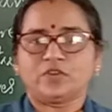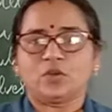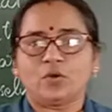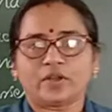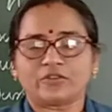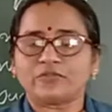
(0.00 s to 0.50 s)

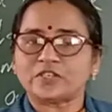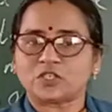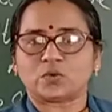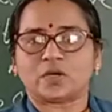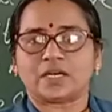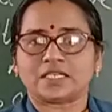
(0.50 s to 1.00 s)
Okay, first
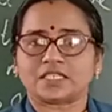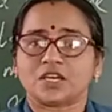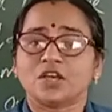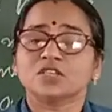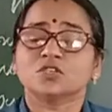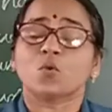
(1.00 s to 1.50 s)
one is,
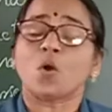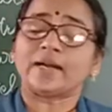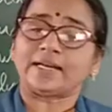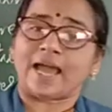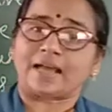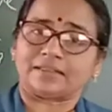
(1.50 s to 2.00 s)
so what
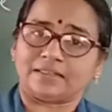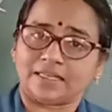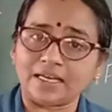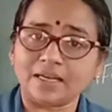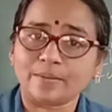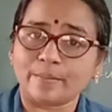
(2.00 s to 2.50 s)
are the